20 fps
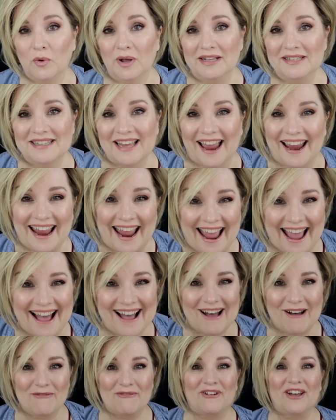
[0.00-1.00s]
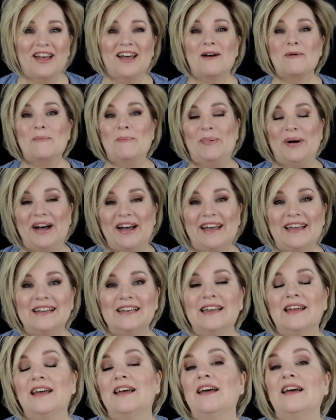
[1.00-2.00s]
wigs I have,
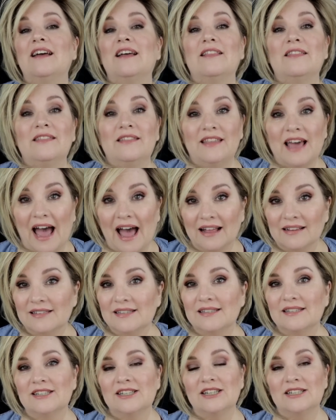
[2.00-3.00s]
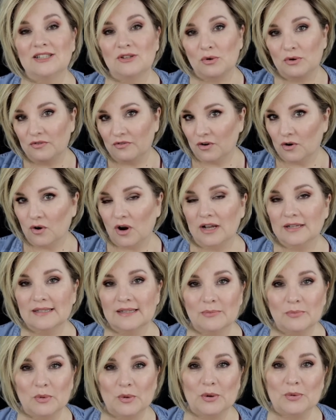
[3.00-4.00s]
but that's just sort of
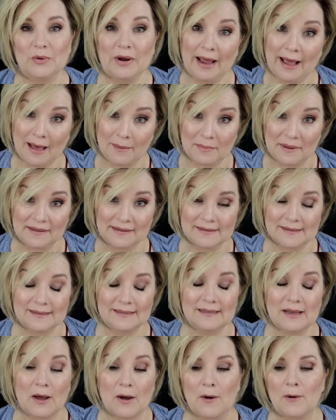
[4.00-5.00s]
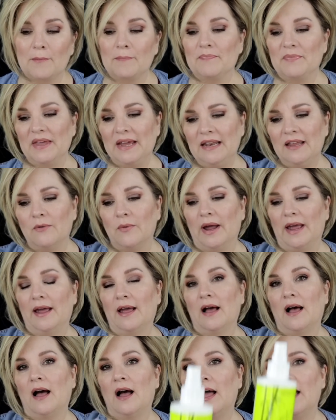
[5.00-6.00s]
across the board what happens. So
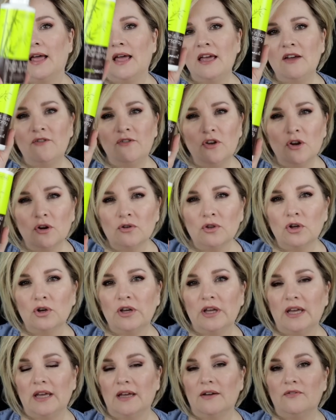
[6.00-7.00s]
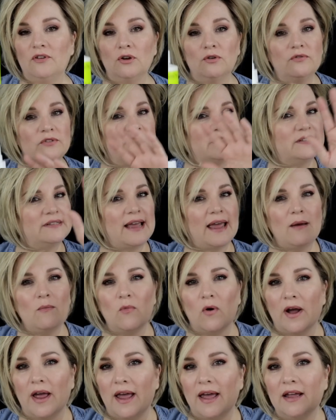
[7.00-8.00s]
anyway, if you're looking, if you're the same
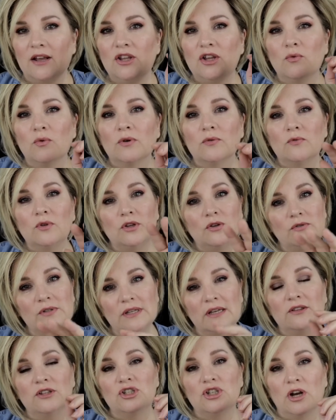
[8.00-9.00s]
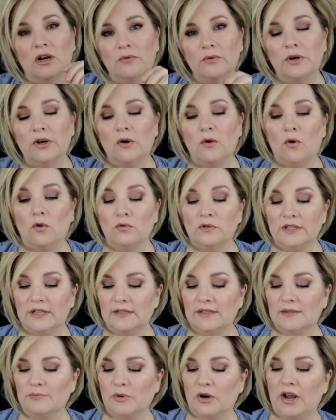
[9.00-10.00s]
way and you were using the Jon Renau
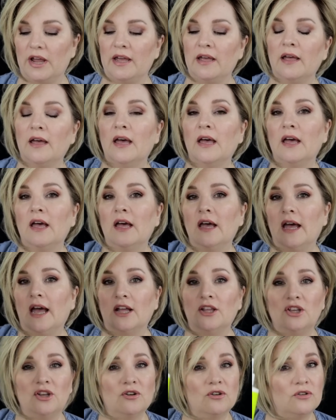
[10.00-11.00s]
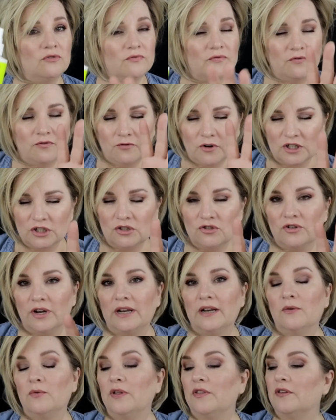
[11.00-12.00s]
holding spray and you're
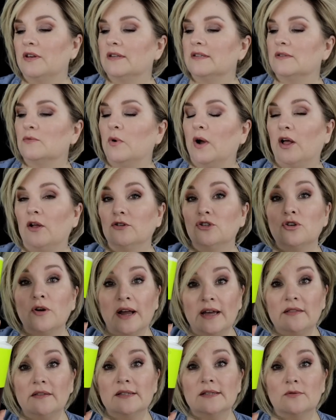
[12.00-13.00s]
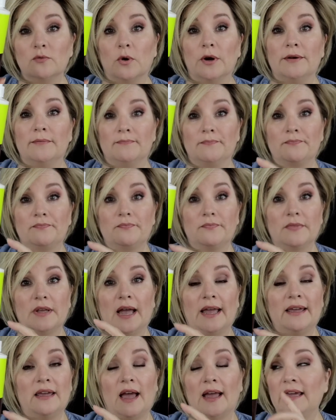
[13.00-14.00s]
frustrated with it as well, try this one.
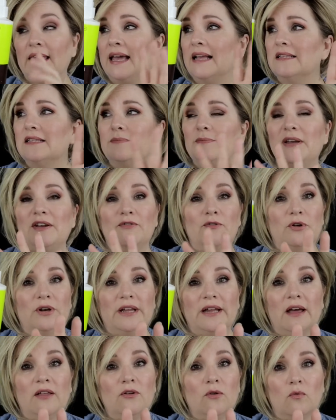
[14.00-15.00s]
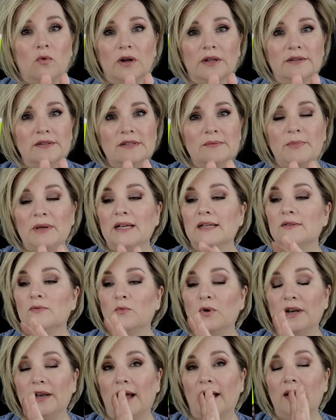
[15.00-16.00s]
I, I can't speak for any other ones because
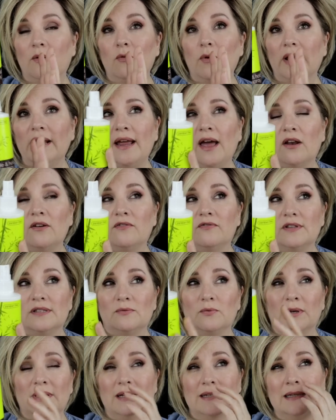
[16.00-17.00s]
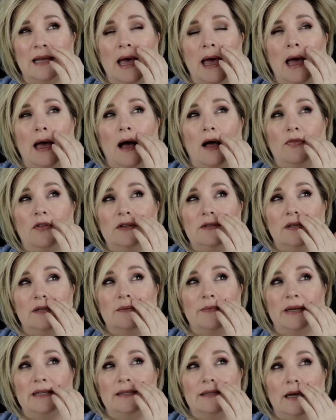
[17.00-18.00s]
when I run out of this one, because this
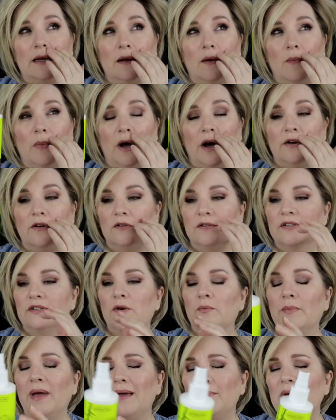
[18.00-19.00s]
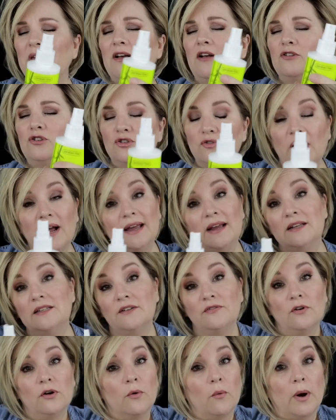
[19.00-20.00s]
is my second bottle, so maybe I'll try a
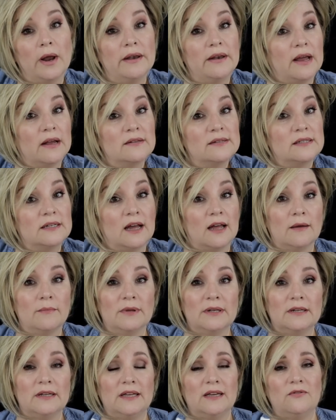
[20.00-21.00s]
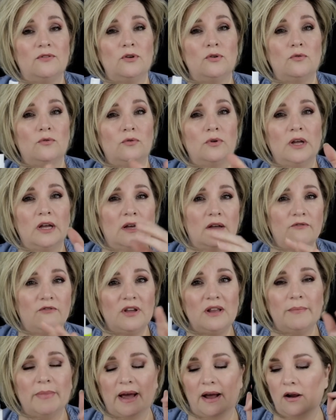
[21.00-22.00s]
different one next time and give you
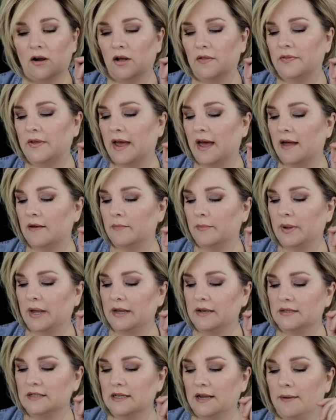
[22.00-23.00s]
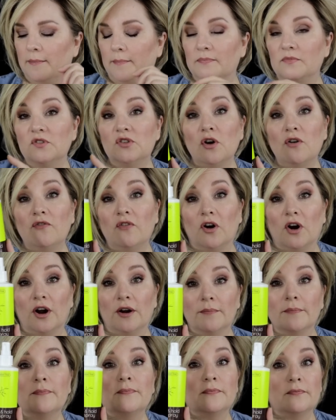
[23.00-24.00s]
feedback on that. But um, so
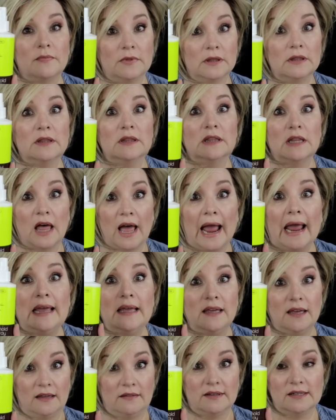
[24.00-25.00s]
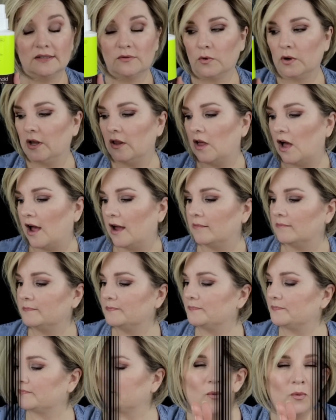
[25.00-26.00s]
far, liking this one a lot
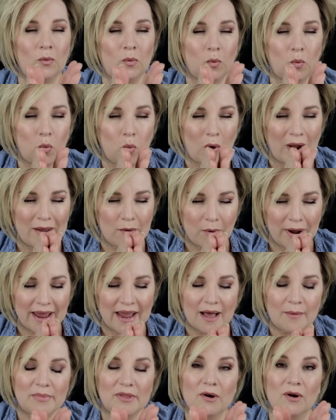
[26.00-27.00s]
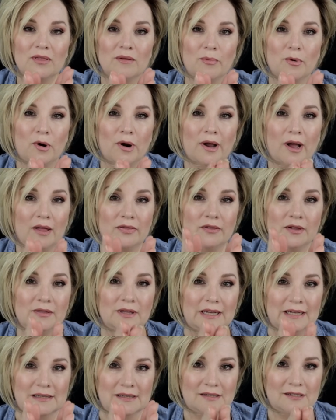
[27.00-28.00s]
way, way up there on the on the
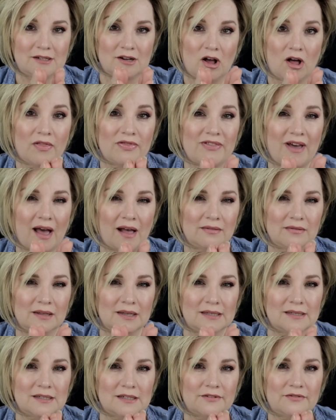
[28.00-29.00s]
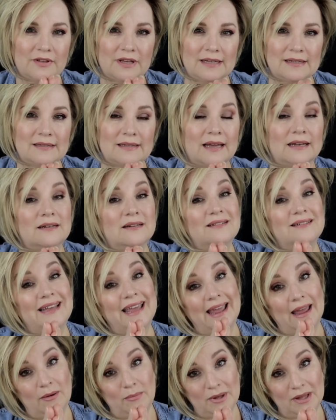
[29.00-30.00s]
list, on that list of things that
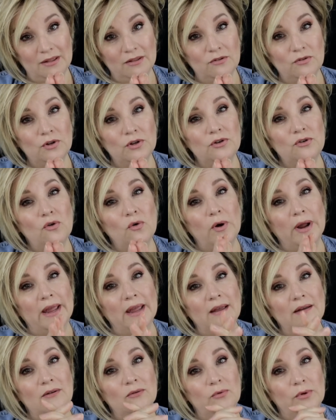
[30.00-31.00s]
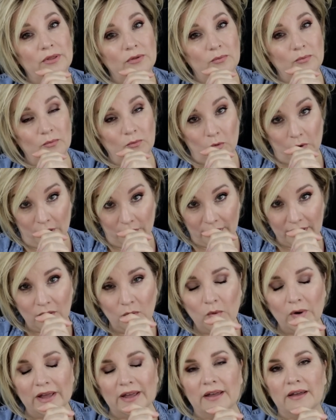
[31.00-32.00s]
can be a little annoying with wearing
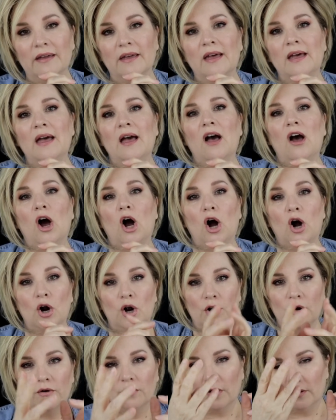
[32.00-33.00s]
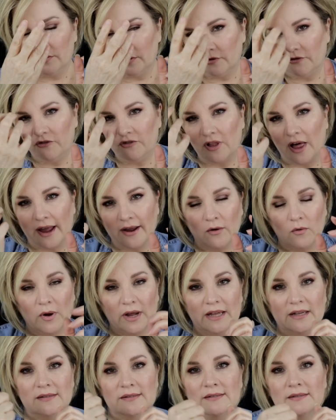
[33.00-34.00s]
a wig, are the
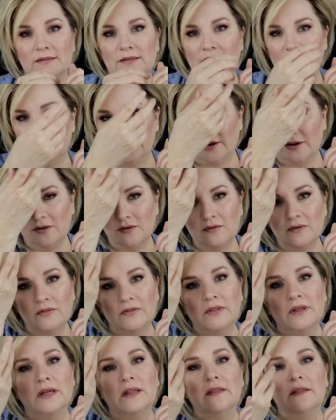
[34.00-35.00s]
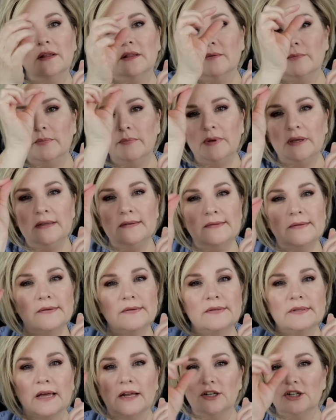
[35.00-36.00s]
flyaways. You know, the the
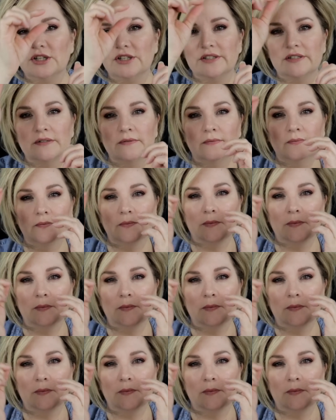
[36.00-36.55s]
pieces that just